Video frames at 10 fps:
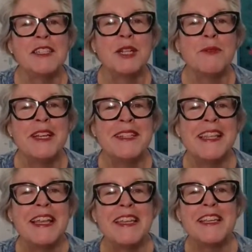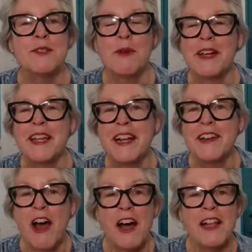Teresa is working
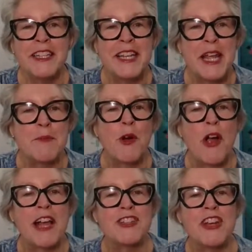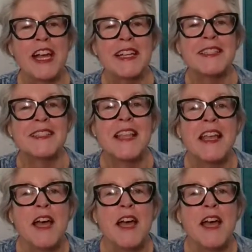on holiday projects.